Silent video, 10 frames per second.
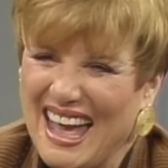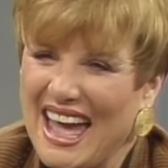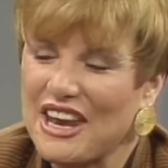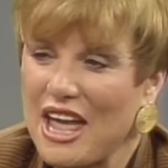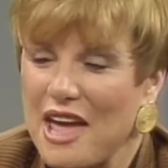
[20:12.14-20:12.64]
know and,
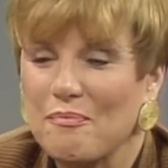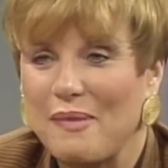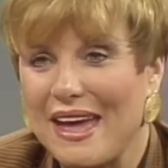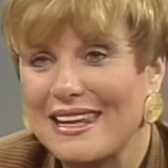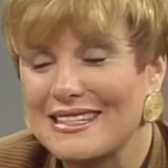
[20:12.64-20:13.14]
I mean? and
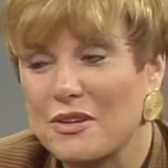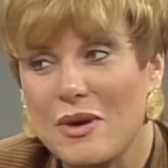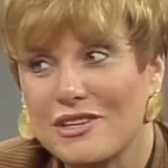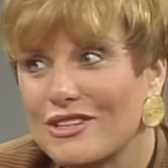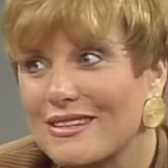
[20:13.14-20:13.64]
Betty's
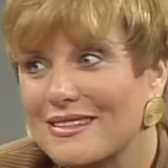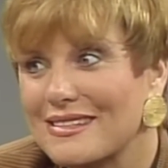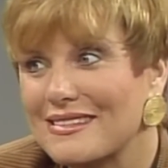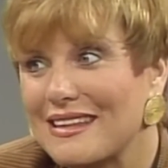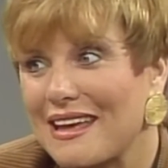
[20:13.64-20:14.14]
questions
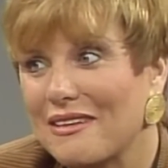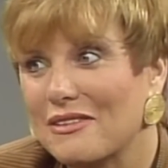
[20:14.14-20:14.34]
that